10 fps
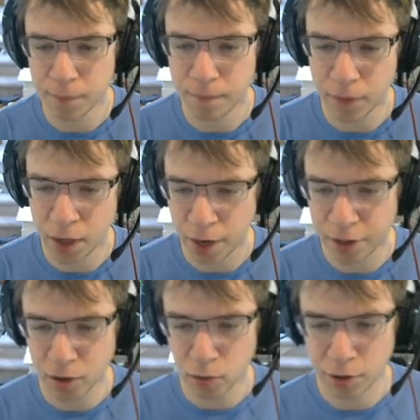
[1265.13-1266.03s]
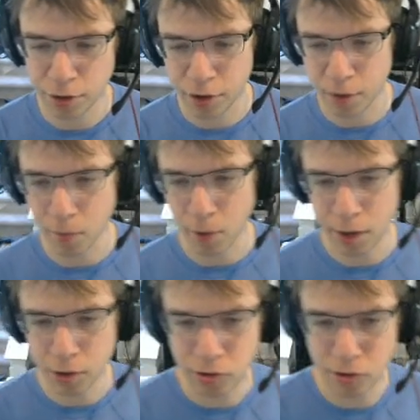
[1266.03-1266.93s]
And I think we'd skip
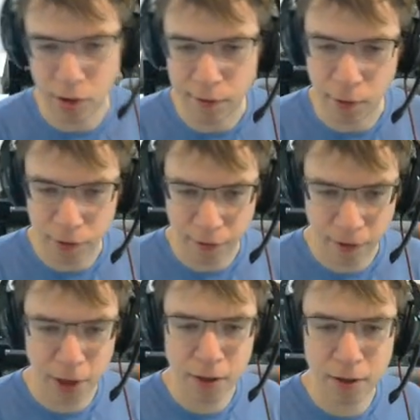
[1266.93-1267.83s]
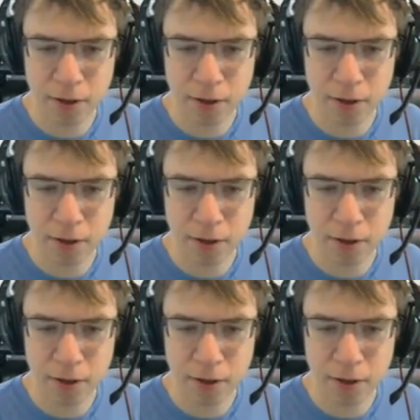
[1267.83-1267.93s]
rage if it was free.